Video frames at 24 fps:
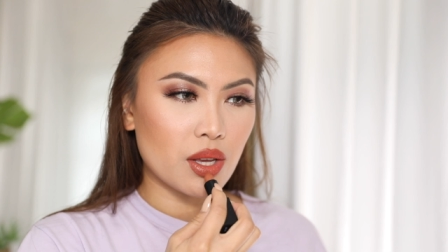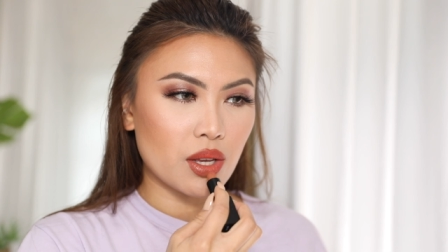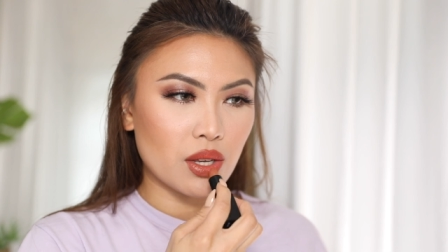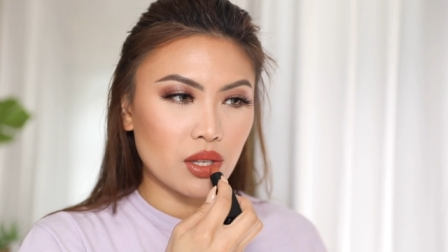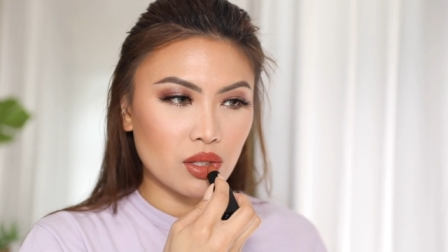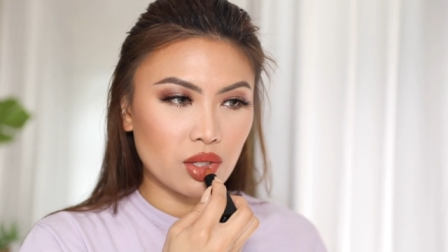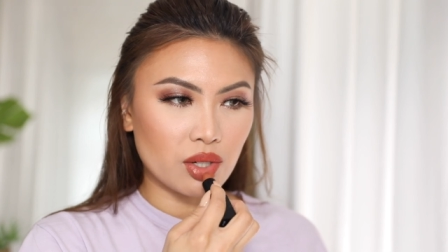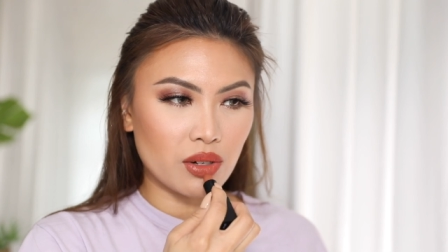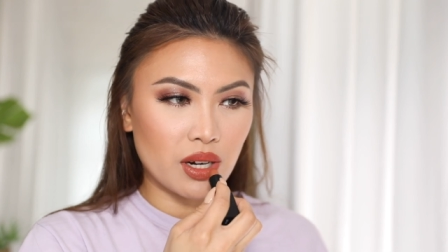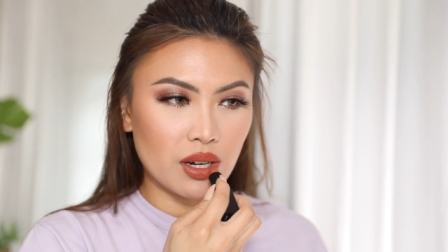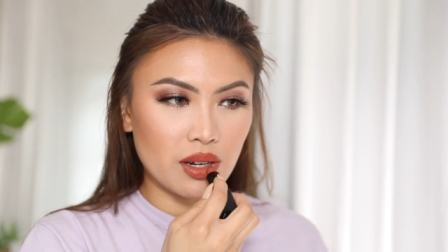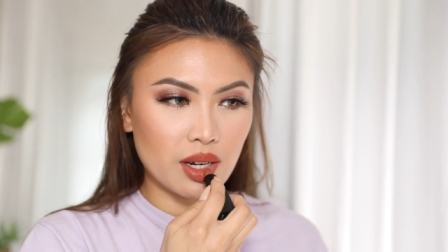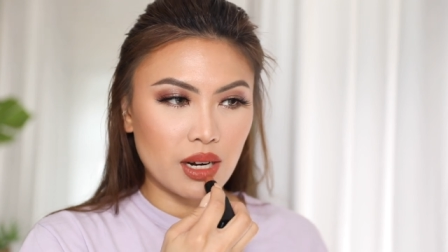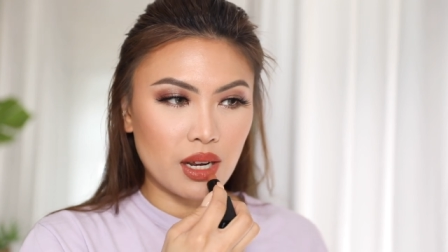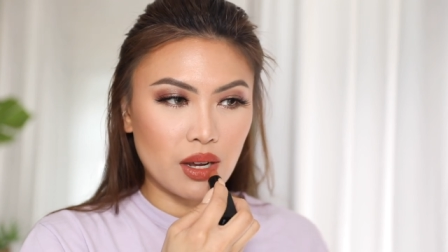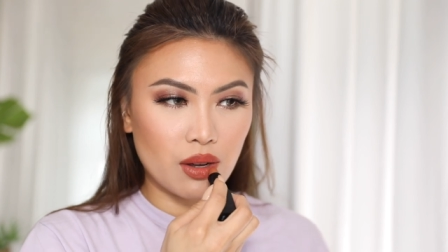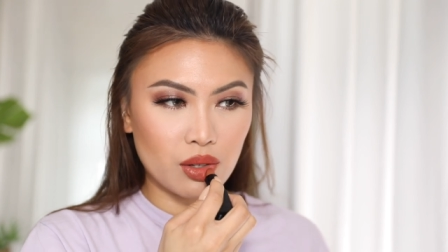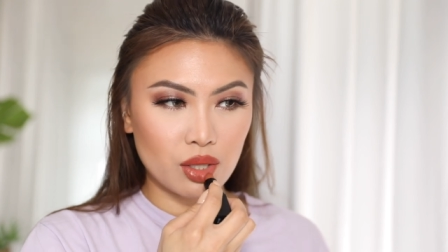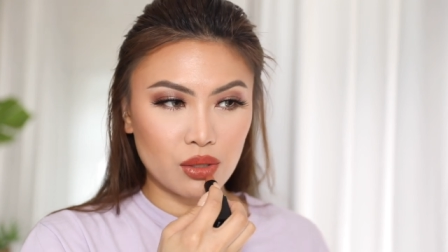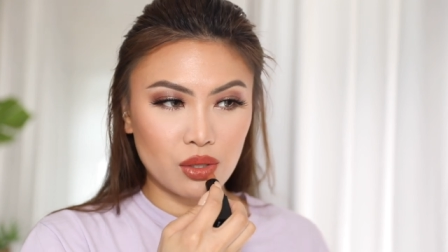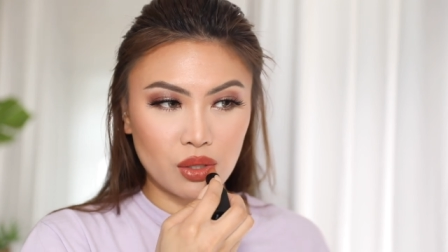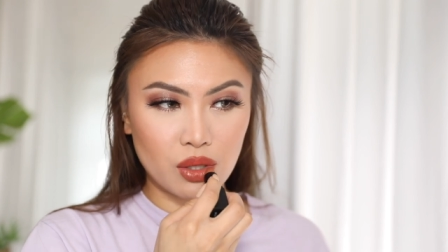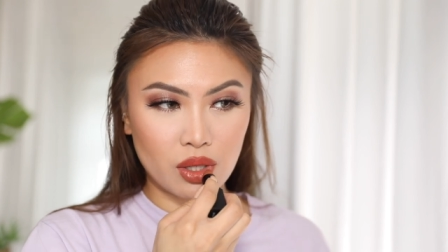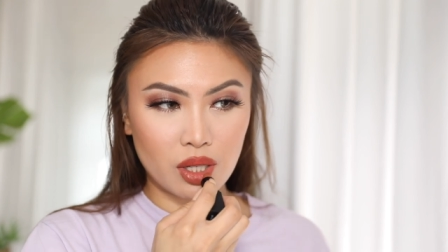because right
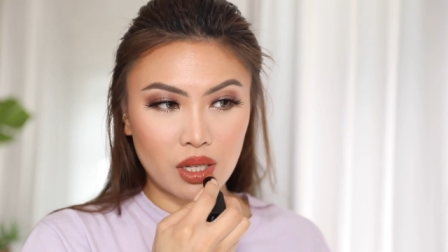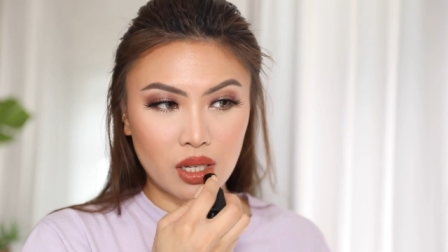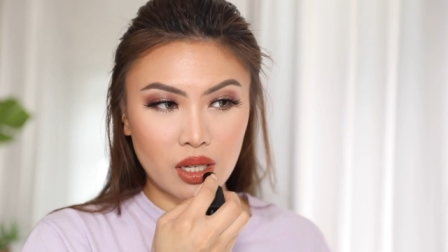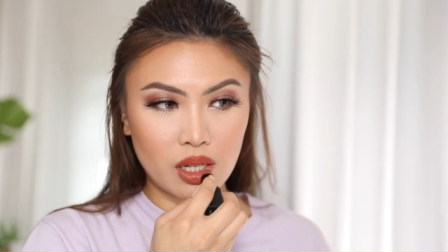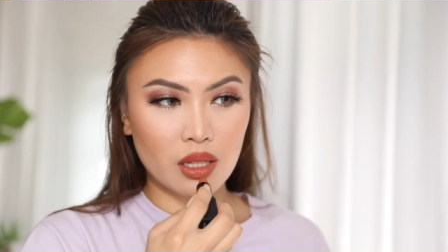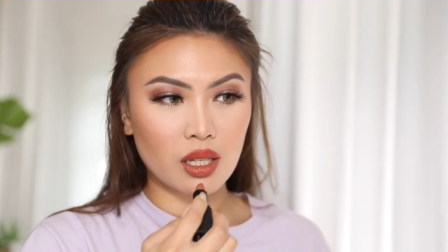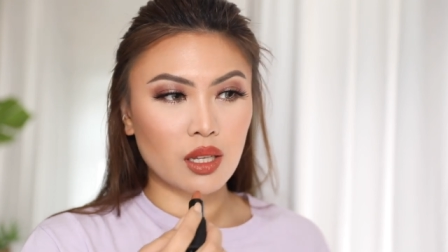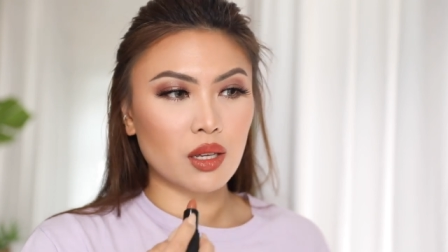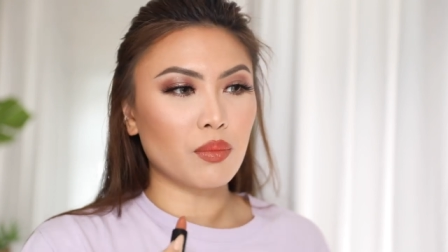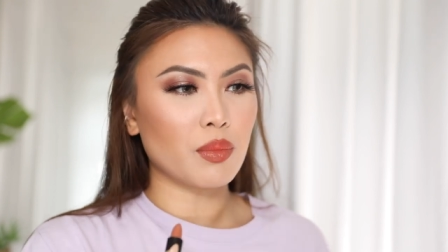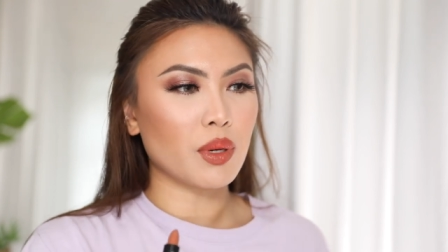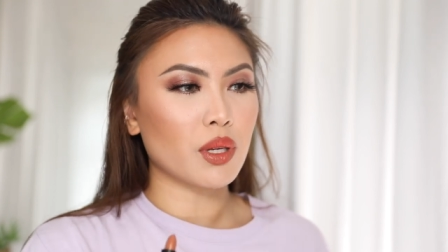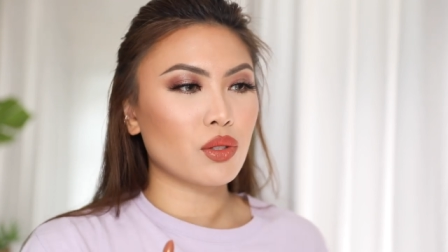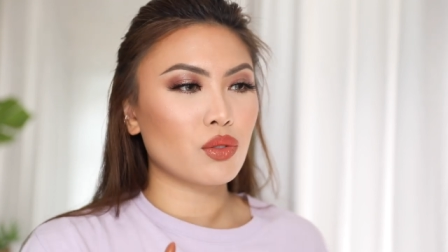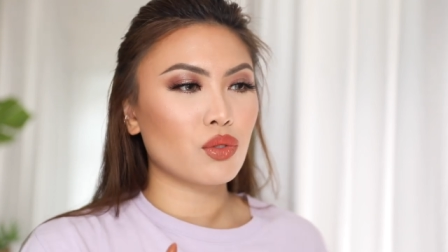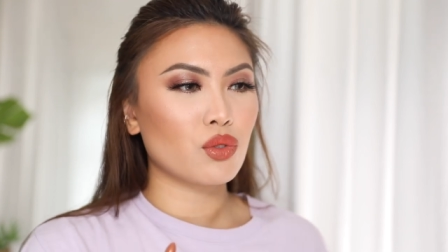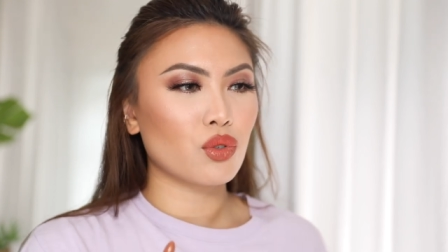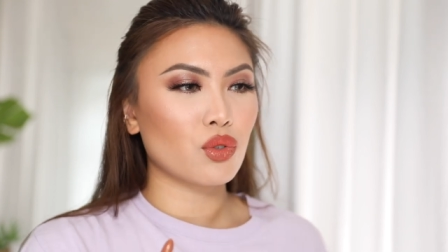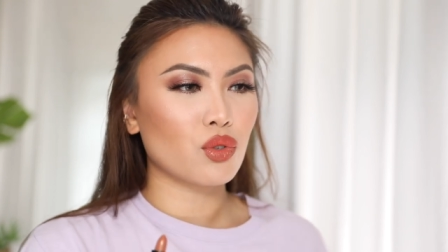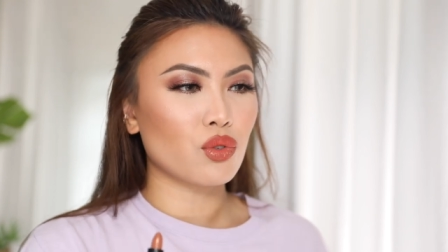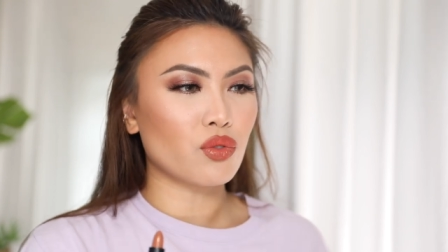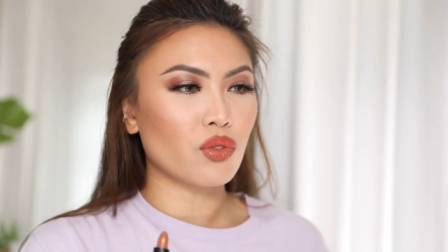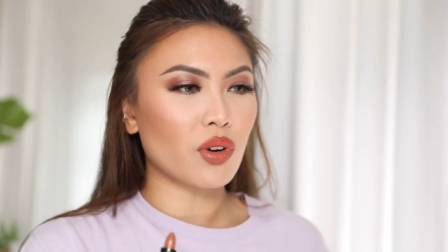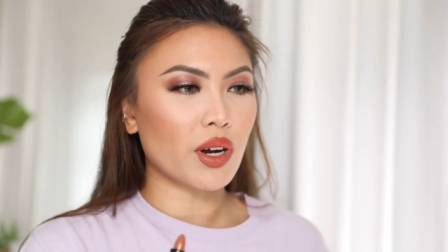now it's looking a little bit
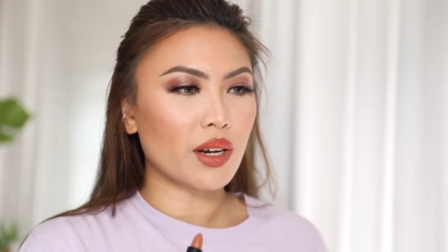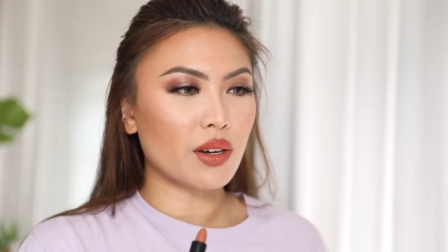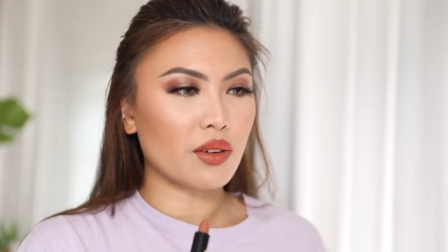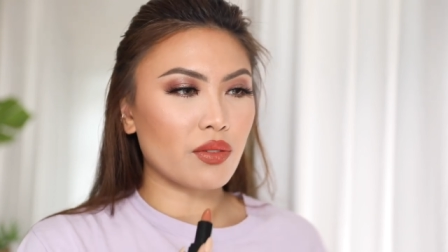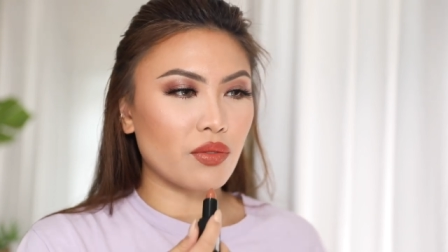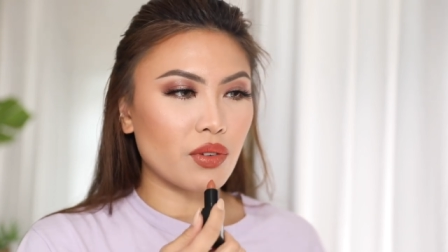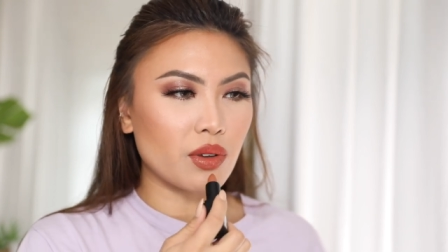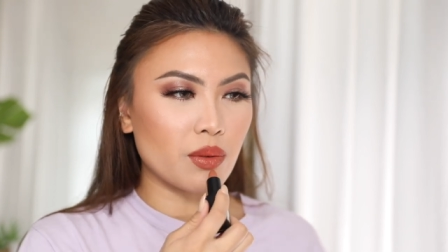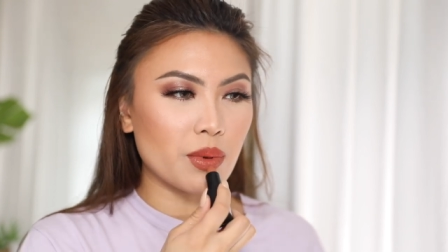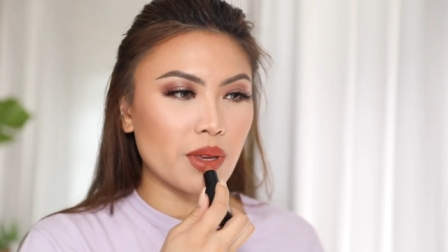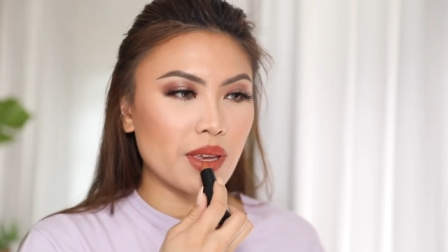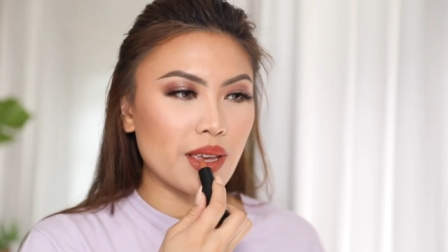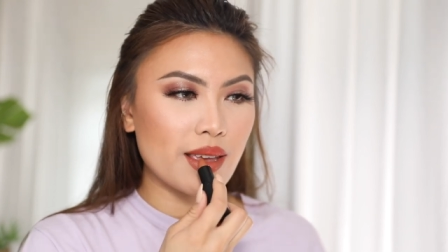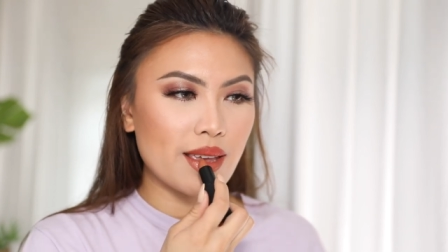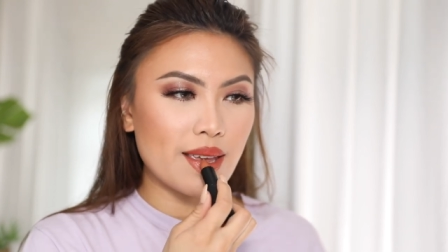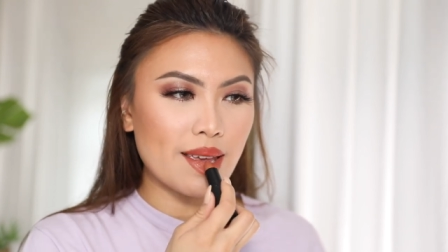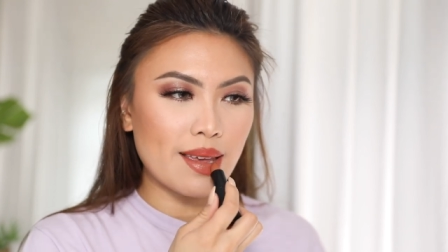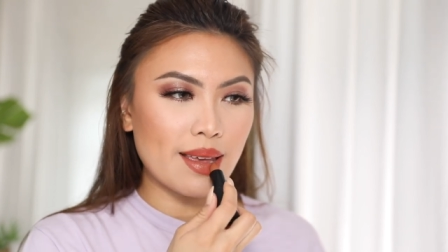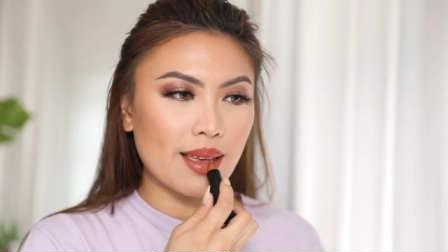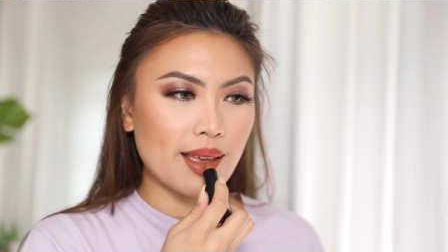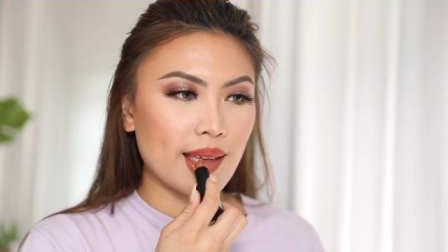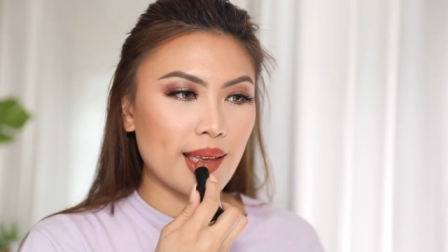too red for me.